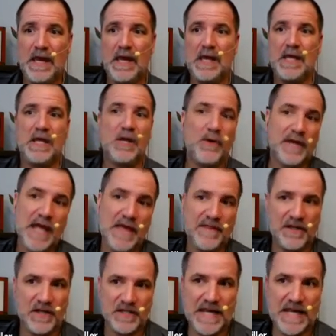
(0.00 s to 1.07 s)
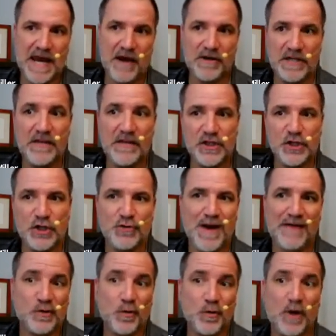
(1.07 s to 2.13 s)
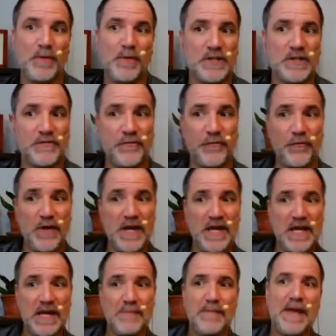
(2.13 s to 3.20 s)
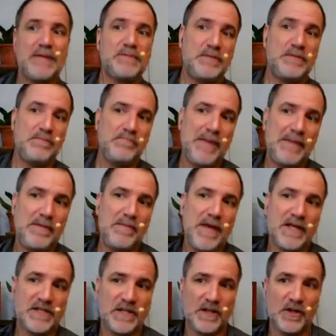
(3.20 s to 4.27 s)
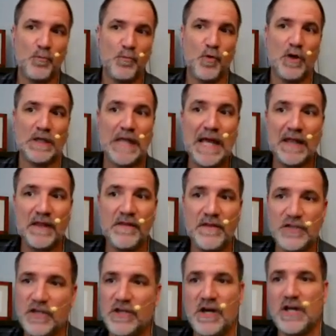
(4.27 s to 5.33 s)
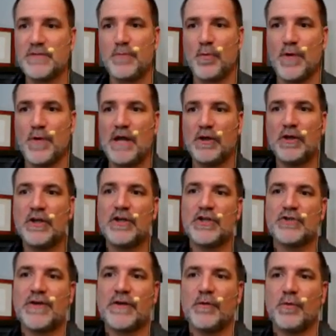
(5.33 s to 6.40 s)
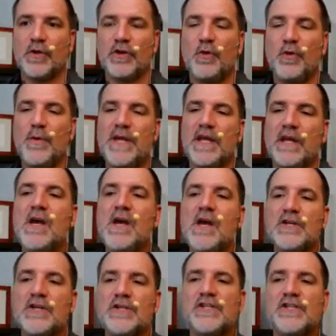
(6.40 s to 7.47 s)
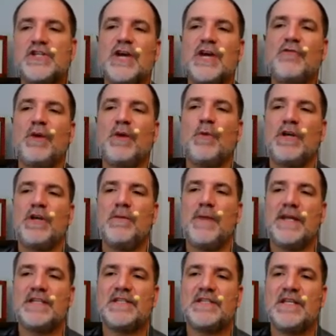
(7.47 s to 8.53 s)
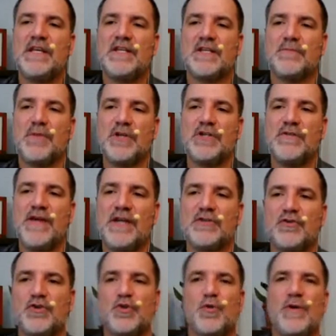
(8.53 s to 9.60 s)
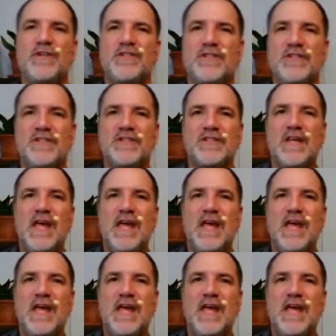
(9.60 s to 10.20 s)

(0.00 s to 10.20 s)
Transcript: Again, that doesn't guarantee that she drives to work, but it's free. It maybe makes it a little more likely that she does, but we're not looking to strengthen, we're looking to weaken. So this is generally what you might see, is a bunch of answer choices